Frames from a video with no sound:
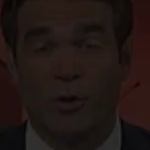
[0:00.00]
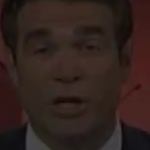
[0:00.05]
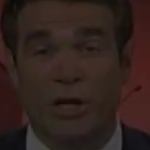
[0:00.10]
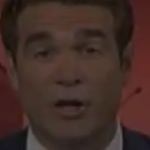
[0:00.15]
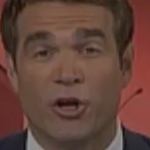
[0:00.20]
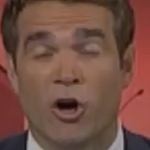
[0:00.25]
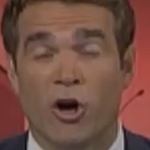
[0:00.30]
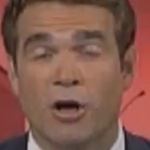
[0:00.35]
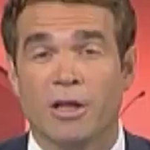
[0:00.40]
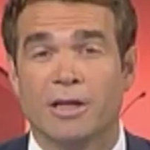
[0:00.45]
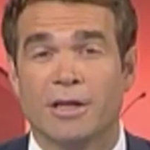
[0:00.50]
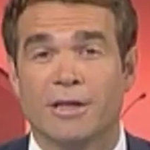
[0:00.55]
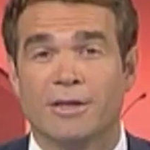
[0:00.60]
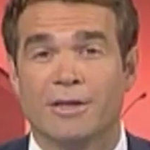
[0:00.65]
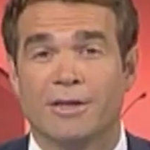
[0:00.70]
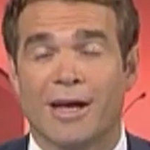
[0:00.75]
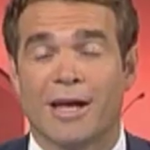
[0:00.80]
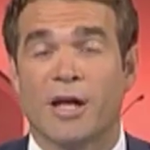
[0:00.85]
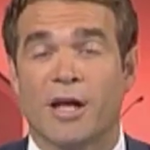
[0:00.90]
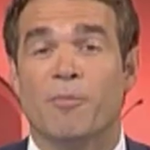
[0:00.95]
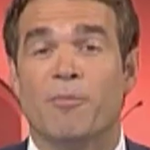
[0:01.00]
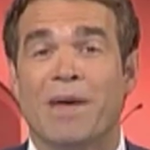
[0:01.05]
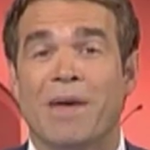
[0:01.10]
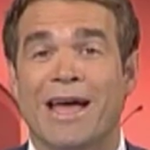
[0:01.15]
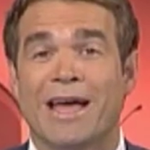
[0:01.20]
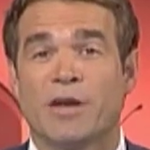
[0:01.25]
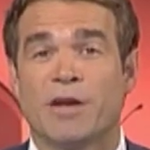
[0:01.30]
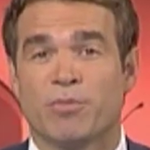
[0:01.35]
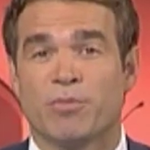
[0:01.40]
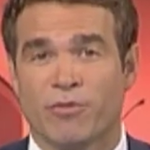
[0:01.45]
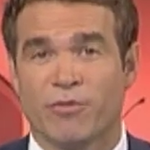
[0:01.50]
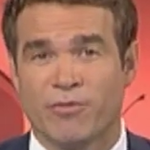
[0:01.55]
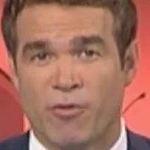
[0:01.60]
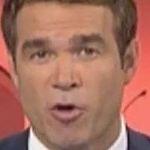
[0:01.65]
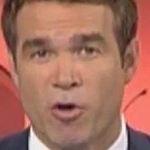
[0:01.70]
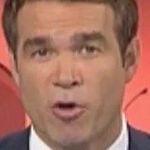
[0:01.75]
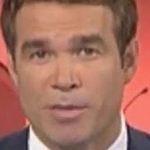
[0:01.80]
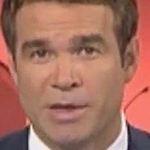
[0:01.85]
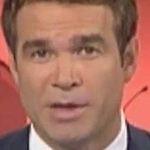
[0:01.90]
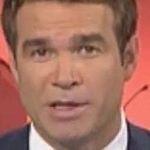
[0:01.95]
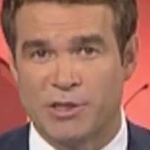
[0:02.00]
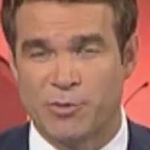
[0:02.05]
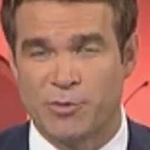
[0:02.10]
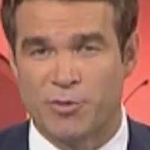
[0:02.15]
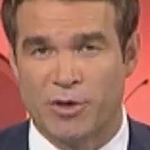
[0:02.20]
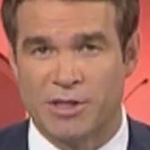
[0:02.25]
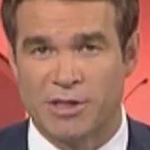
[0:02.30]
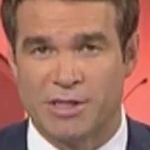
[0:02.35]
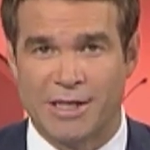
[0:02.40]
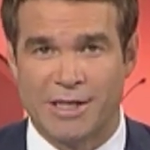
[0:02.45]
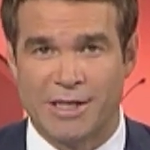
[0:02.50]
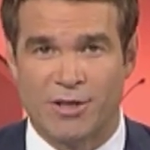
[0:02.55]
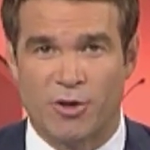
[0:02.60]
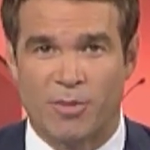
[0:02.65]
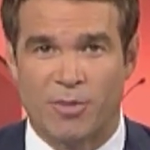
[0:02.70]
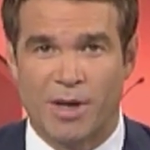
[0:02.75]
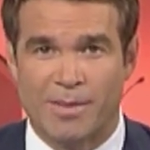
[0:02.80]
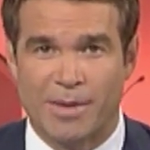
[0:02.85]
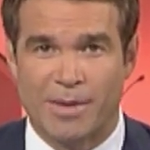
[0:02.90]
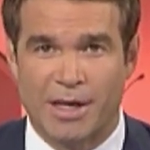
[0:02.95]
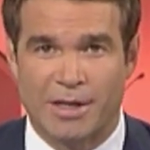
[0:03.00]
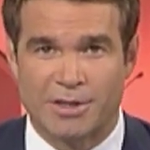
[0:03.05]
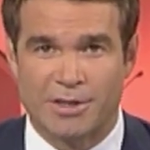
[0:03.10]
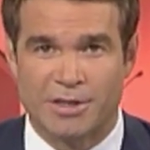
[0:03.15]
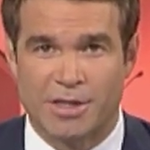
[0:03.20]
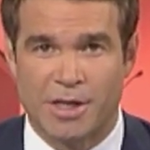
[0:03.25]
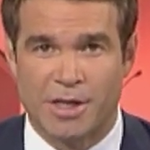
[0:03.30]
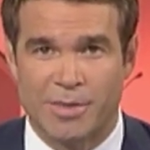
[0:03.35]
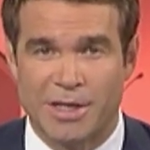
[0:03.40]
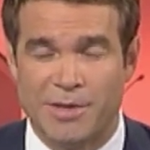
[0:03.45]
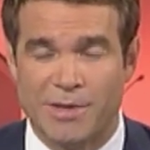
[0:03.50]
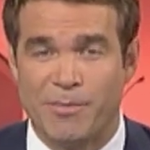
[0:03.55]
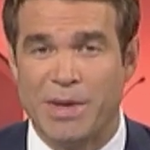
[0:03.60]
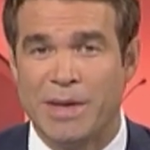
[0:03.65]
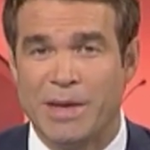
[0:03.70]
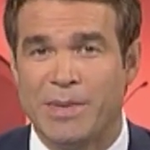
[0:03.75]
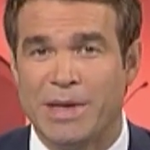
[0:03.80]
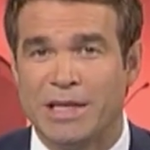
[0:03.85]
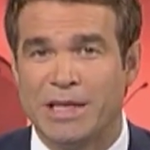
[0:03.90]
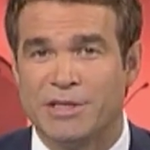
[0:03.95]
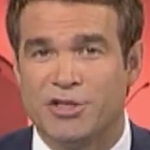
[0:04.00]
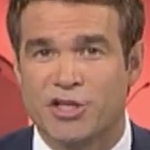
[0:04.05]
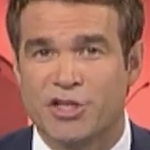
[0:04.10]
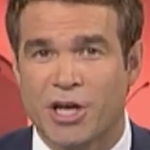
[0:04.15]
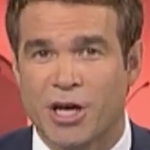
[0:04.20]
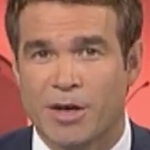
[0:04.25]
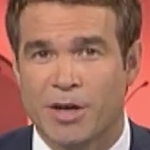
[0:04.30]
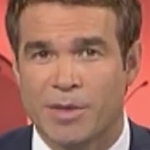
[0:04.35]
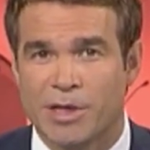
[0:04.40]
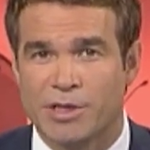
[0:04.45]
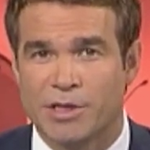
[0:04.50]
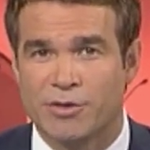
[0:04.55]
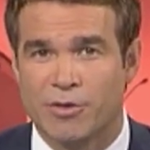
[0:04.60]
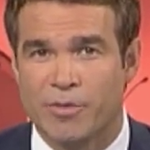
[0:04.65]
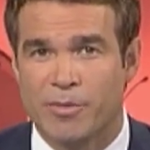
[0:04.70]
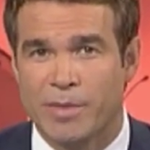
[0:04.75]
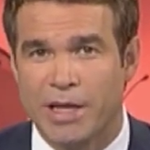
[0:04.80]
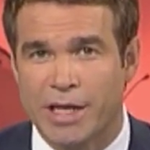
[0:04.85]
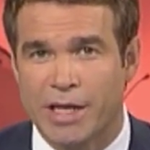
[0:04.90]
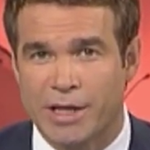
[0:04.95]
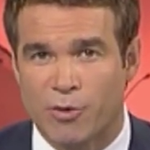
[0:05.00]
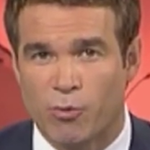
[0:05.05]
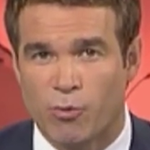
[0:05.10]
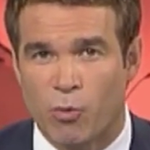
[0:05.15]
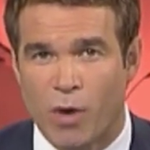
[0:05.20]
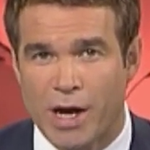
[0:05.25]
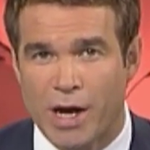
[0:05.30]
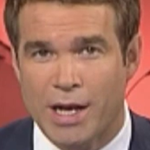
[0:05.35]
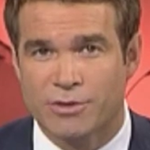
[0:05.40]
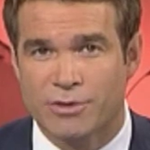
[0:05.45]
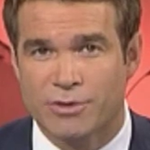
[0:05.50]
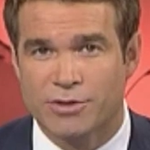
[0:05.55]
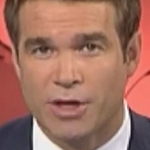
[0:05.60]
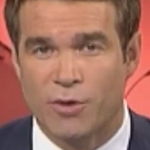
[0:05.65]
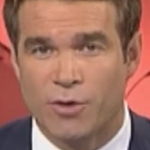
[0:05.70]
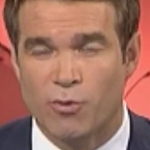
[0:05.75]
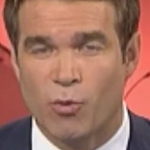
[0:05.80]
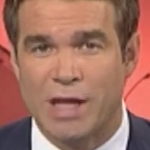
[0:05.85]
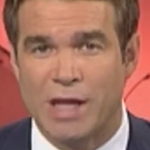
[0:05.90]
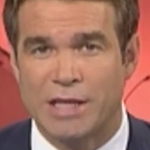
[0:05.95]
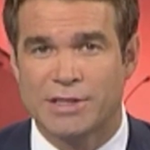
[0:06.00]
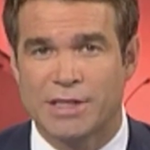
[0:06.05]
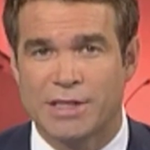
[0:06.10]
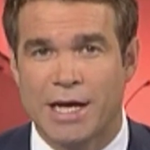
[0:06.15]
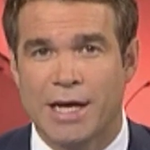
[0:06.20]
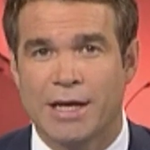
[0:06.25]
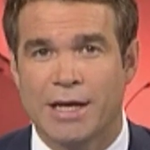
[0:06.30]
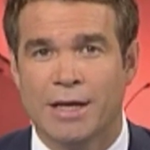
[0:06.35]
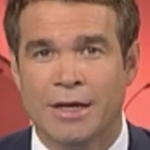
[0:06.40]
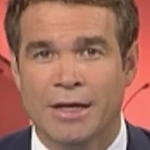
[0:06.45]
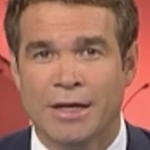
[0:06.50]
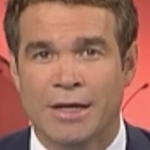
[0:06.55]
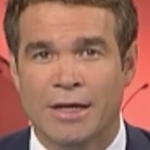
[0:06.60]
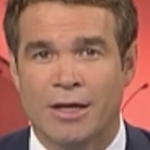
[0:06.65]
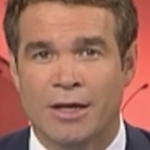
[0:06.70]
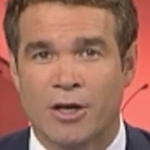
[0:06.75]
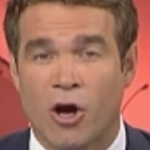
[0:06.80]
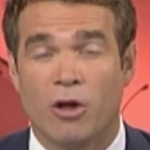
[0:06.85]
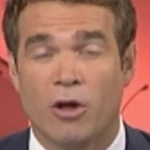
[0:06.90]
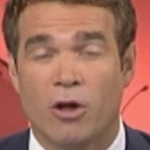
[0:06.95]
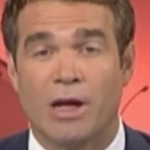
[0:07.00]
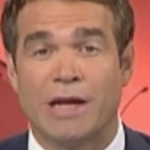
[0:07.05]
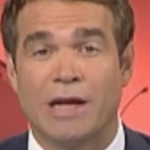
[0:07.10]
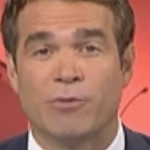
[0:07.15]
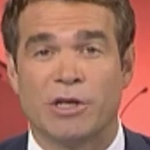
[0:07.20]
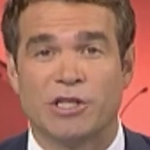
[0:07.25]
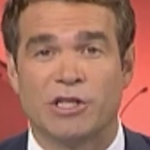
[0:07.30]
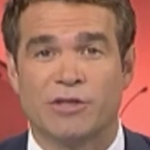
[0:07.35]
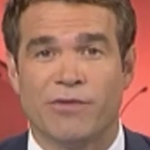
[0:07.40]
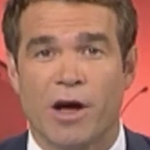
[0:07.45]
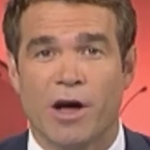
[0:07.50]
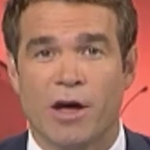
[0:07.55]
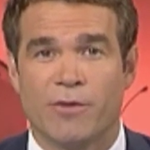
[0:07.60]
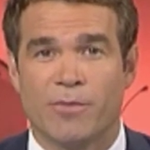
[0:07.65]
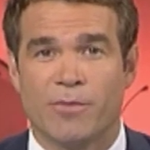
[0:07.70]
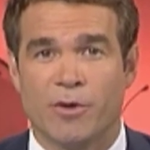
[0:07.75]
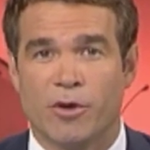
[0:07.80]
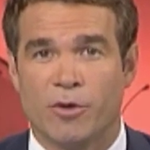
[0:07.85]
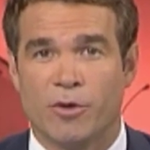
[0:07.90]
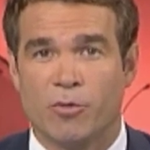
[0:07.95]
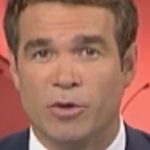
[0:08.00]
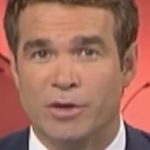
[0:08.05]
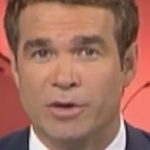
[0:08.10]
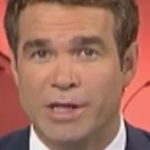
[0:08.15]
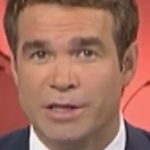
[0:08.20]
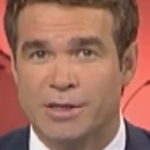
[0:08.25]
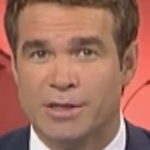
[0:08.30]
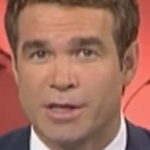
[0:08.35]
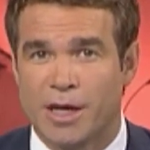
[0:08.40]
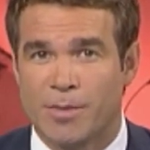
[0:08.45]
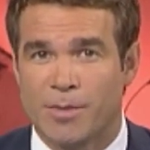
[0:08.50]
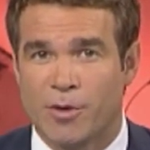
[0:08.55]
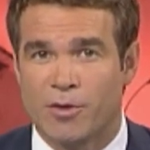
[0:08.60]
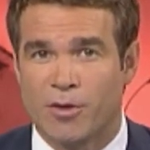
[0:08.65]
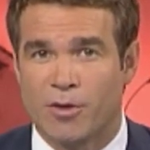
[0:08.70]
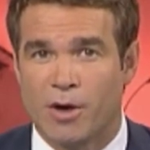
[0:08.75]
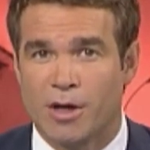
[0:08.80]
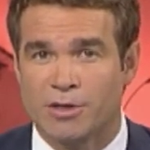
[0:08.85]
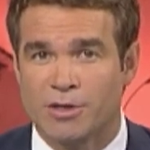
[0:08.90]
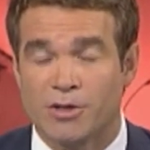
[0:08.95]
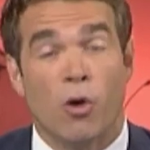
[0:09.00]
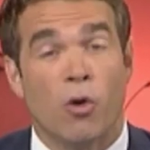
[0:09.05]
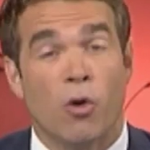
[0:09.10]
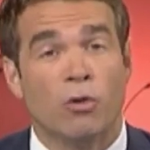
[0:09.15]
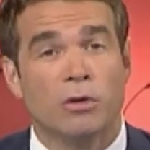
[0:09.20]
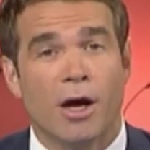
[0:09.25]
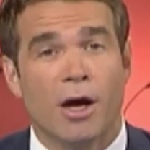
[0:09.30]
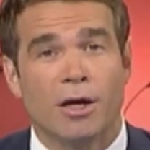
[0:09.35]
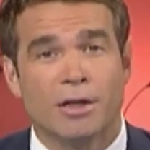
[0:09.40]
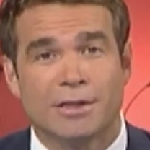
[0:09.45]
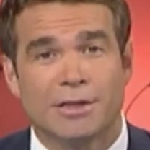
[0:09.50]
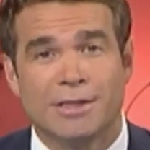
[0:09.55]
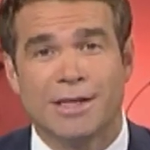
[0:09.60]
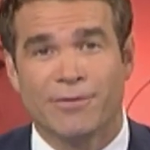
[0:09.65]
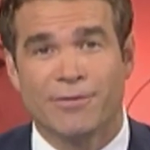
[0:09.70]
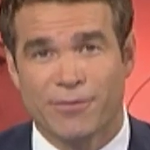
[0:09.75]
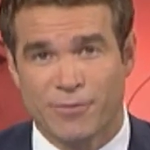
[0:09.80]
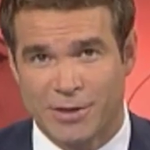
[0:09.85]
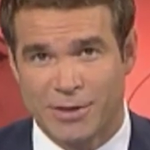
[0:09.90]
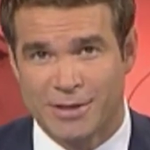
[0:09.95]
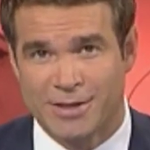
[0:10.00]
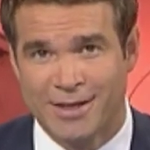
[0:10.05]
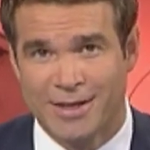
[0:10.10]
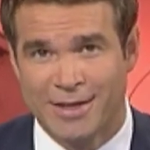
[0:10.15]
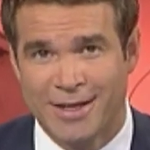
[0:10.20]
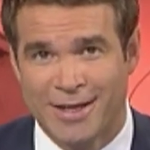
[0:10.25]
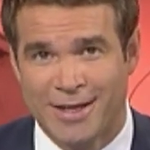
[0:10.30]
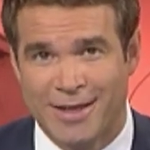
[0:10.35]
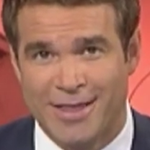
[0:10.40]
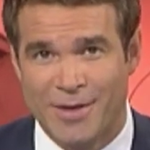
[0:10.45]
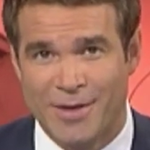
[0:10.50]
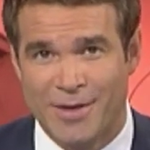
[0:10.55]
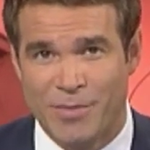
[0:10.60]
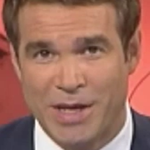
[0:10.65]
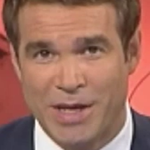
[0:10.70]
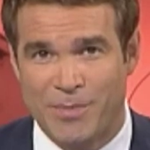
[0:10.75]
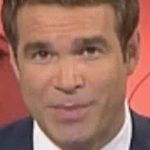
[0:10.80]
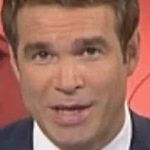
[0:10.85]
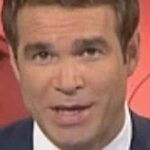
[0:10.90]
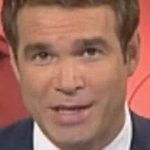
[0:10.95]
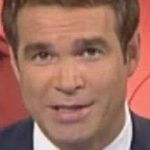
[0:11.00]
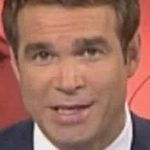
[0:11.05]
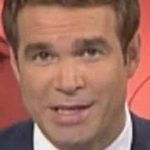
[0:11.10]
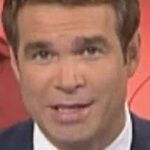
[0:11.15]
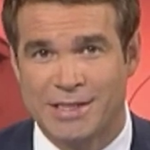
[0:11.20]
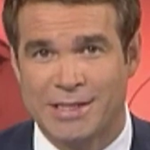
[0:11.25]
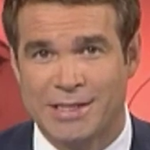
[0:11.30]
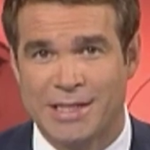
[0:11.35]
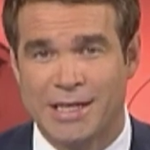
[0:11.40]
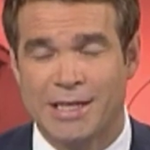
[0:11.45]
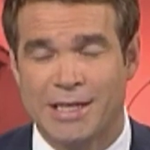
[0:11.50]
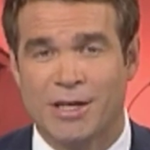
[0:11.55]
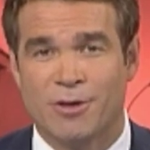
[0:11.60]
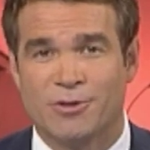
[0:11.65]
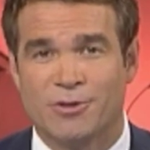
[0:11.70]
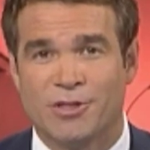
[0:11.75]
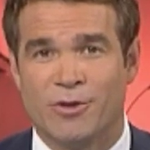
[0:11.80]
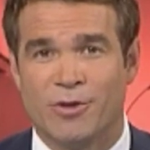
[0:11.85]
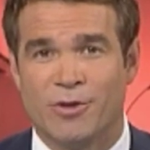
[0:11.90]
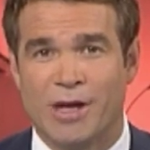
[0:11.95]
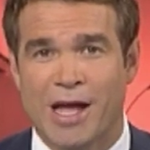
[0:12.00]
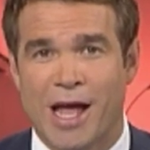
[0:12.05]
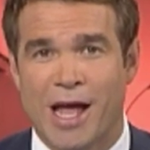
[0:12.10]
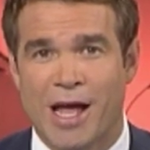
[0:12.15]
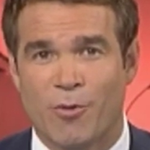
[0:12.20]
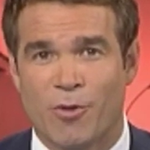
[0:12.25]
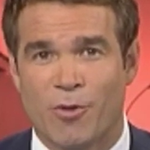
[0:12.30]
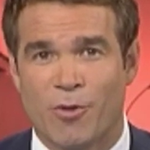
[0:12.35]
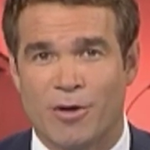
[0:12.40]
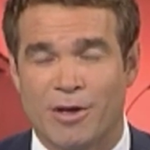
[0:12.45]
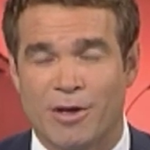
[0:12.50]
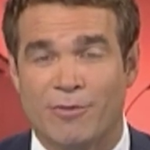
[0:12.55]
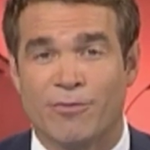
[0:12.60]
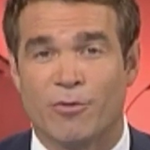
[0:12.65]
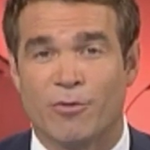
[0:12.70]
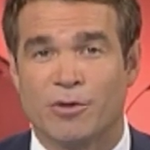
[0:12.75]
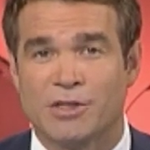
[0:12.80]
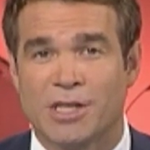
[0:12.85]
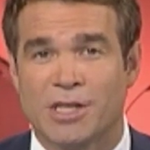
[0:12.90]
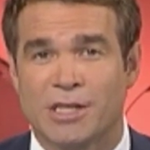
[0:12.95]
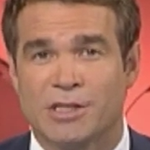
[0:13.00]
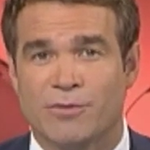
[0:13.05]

You can call it a command performance. President Obama has summoned BP's chairman to a meeting at the White House on Wednesday Carl Henric Svanberg will need to come across a whole lot different than BP's CEO Tony Hayward. And for a